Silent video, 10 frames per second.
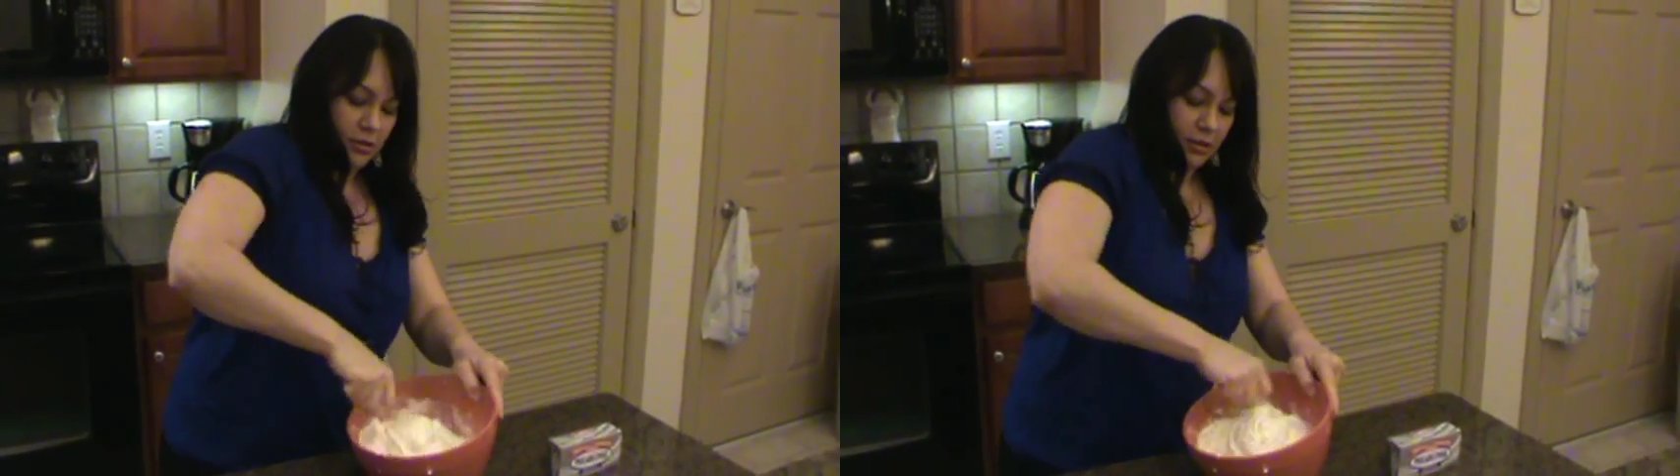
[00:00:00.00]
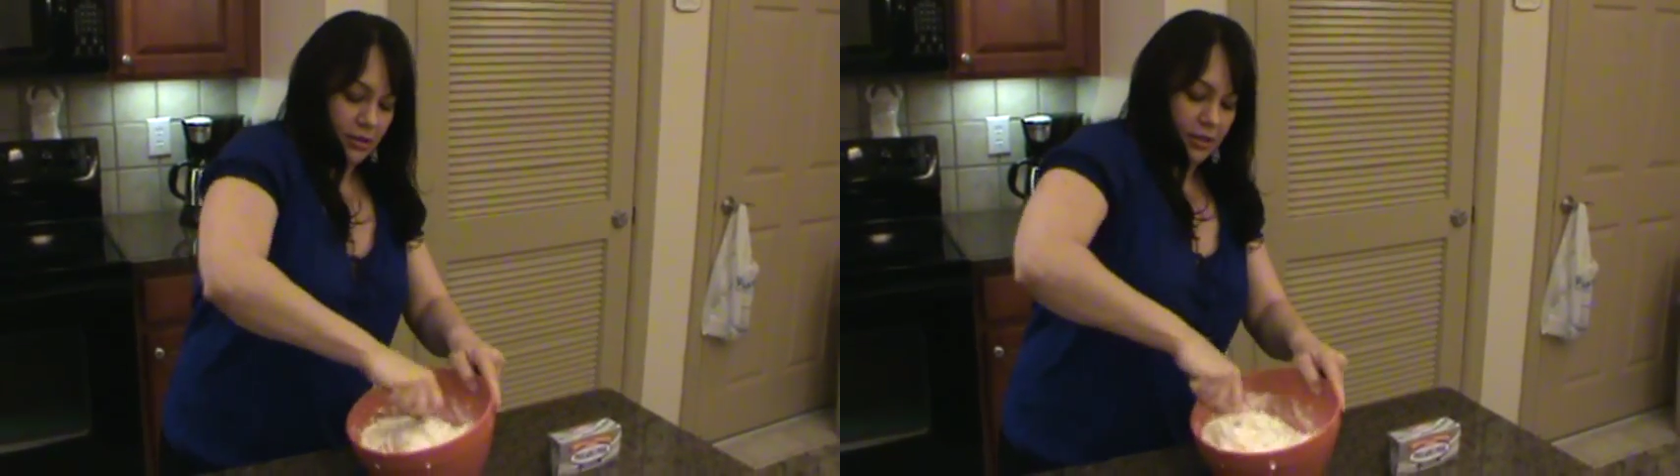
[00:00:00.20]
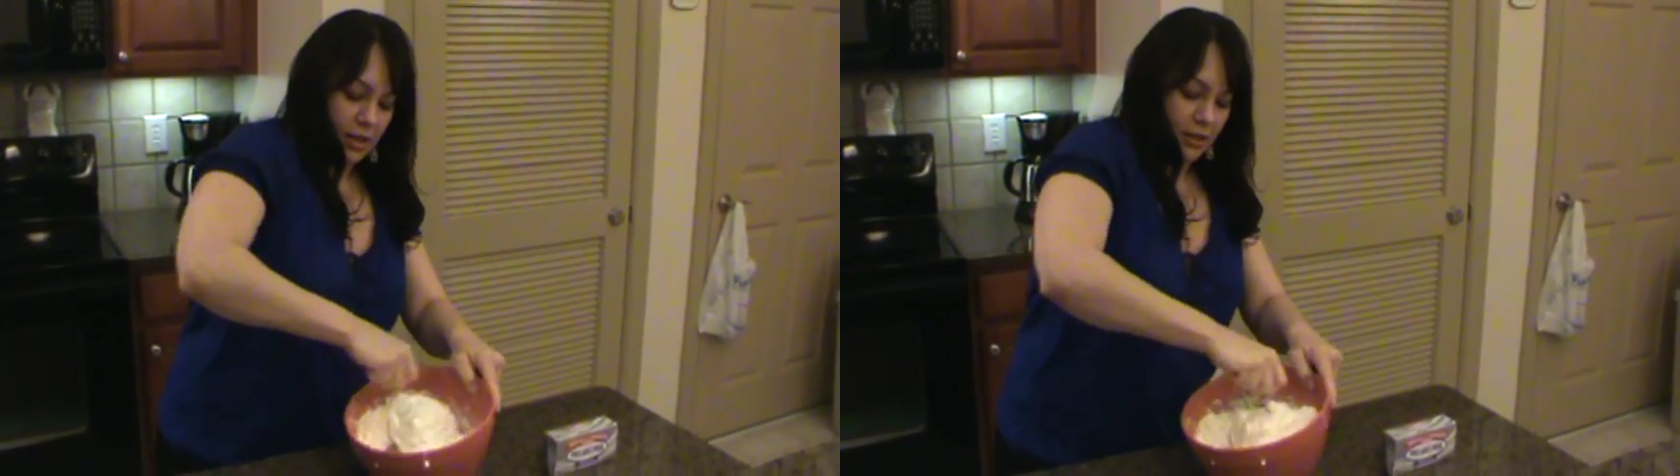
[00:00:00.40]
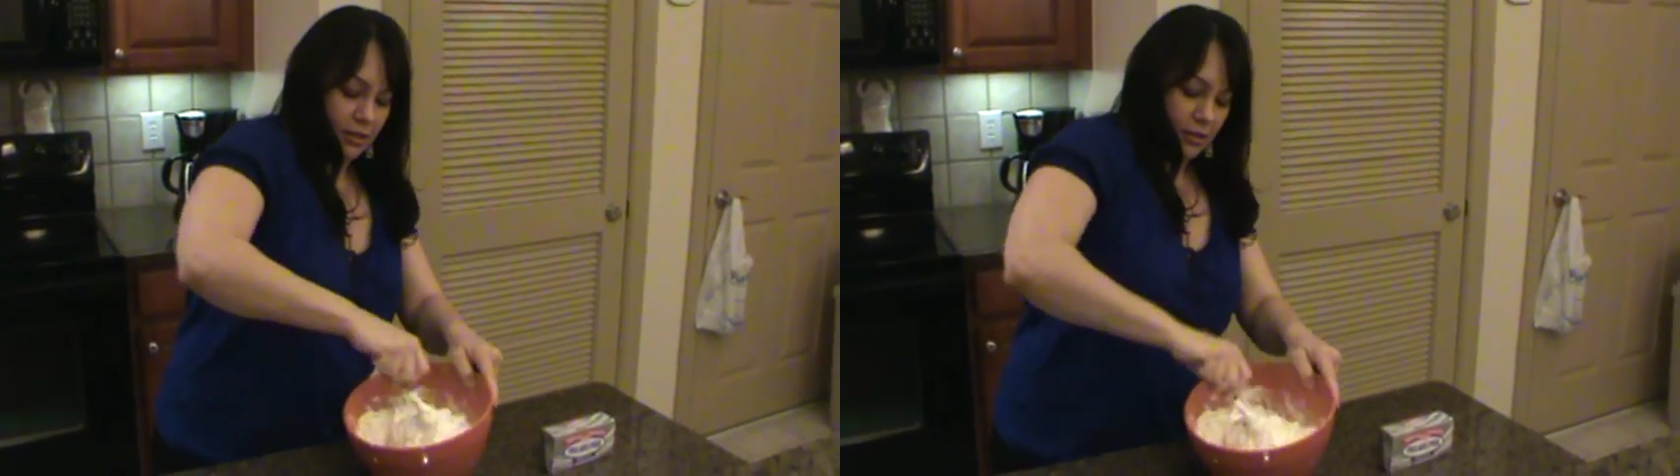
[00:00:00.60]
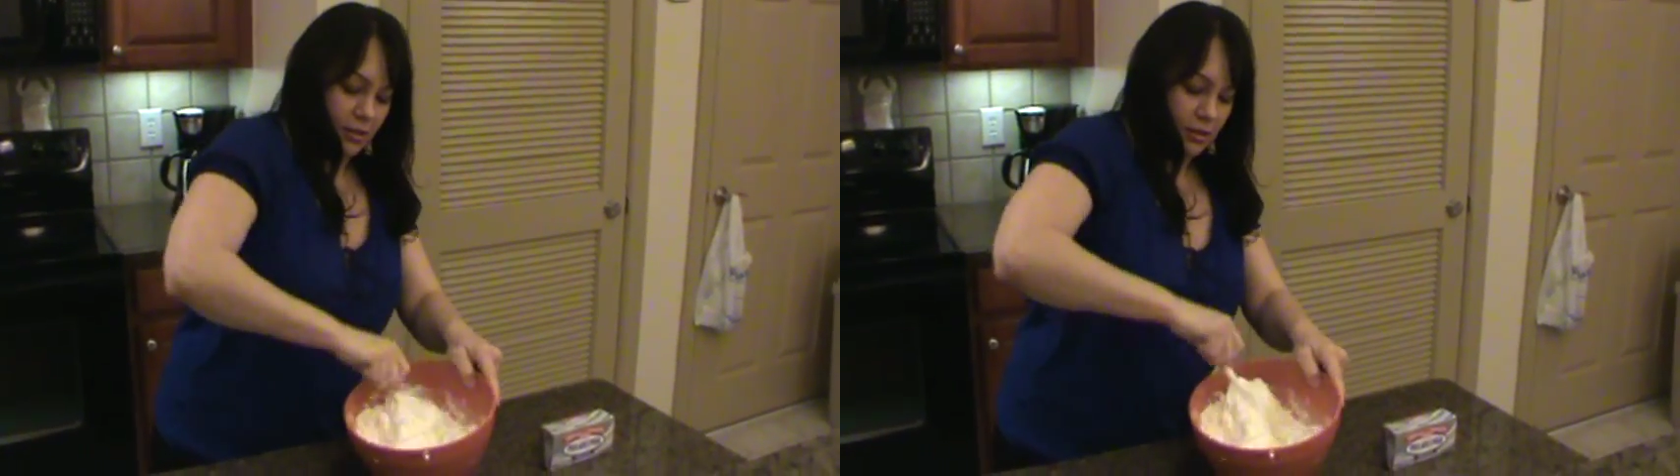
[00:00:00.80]
it's
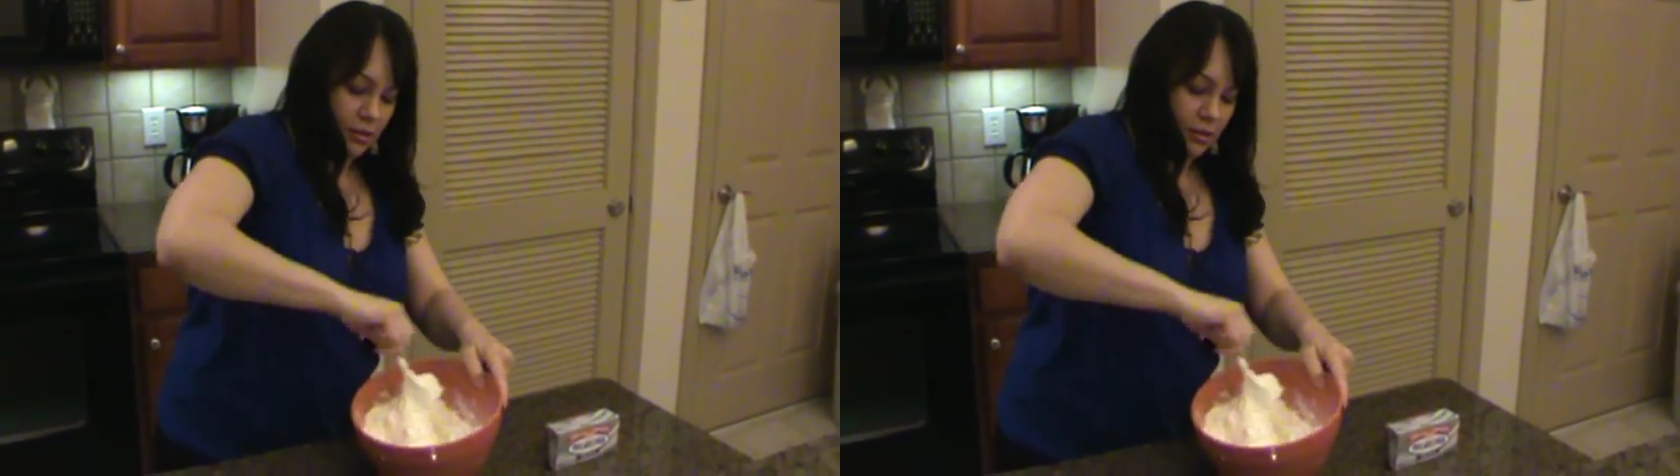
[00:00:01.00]
getting.